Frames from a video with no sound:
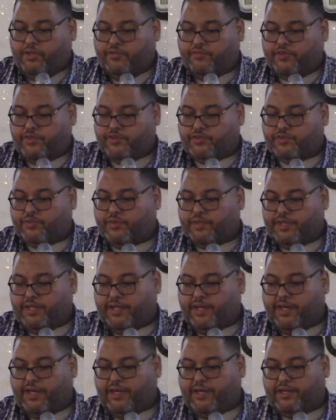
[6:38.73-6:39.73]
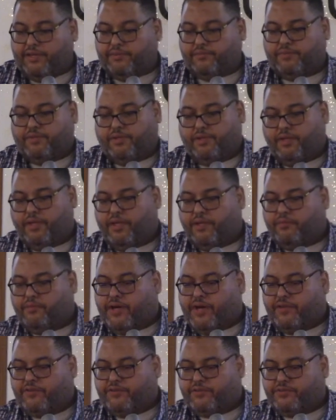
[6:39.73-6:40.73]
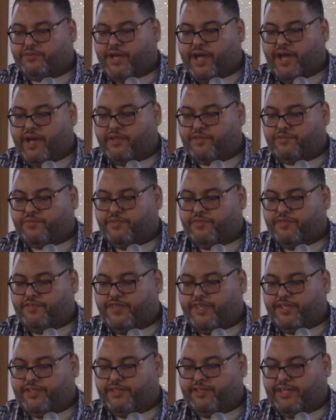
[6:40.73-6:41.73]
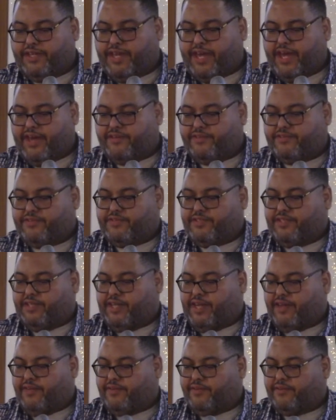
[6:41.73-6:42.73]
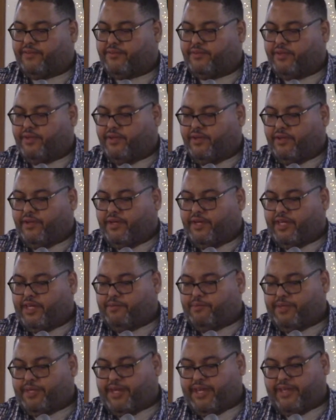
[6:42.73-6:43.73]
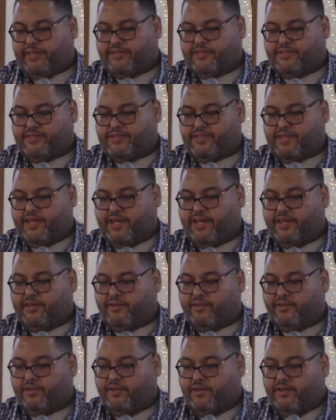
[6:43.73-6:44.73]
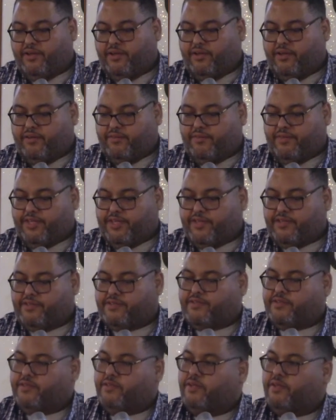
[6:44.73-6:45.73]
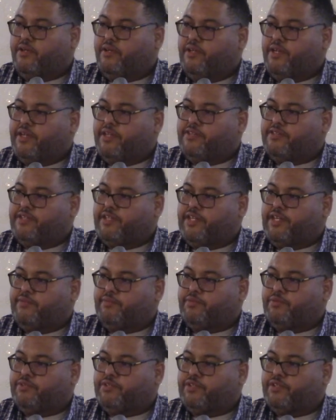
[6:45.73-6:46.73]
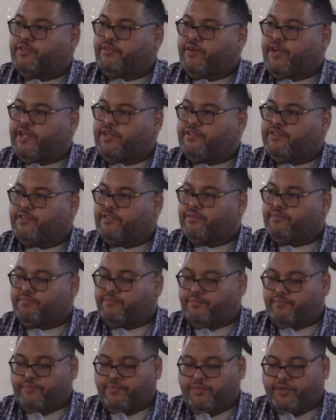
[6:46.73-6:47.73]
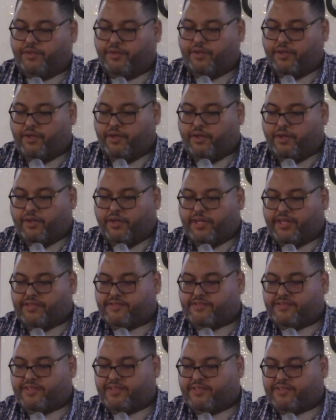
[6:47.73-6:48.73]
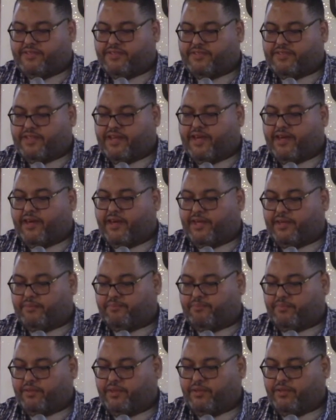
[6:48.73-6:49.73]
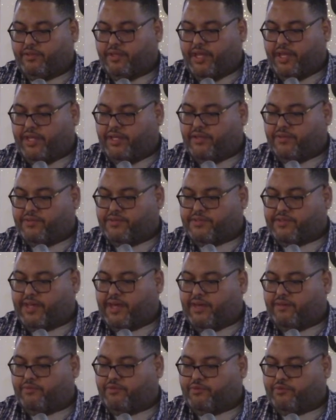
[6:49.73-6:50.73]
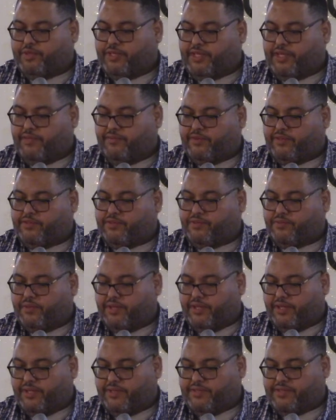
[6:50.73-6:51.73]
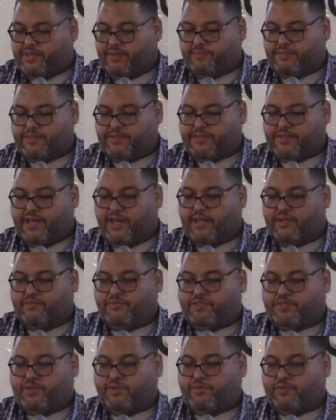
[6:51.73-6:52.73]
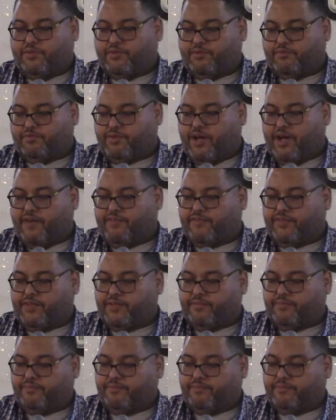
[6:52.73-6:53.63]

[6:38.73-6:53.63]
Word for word: Verse 29 And while the crowds were thickly gathered together, he began to say, This is an evil generation. It seeks a sign, and no sign will be given to it except the sign of Jonah the prophet.